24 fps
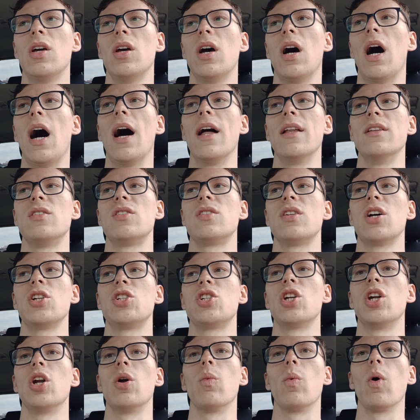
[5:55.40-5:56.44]
on
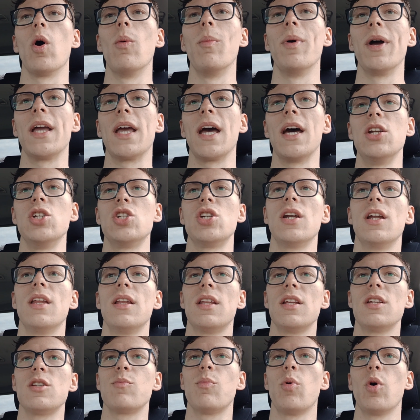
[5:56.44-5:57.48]
such an aerobic engine at
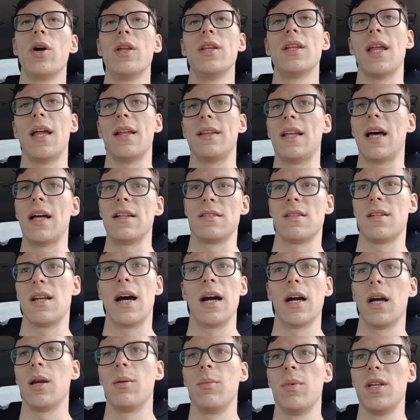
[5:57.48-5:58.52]
this point that that's
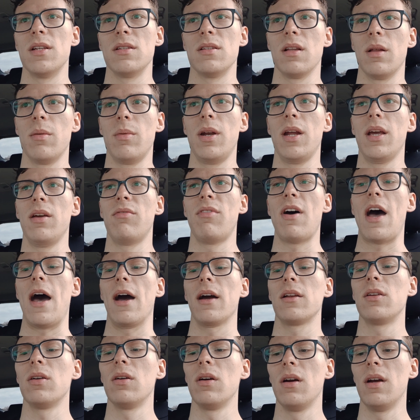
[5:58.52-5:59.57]
not going to be his limiting
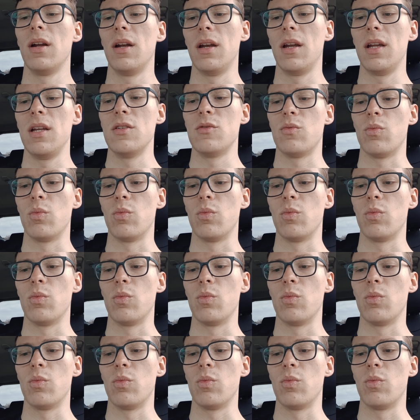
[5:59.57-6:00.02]
factor, and he's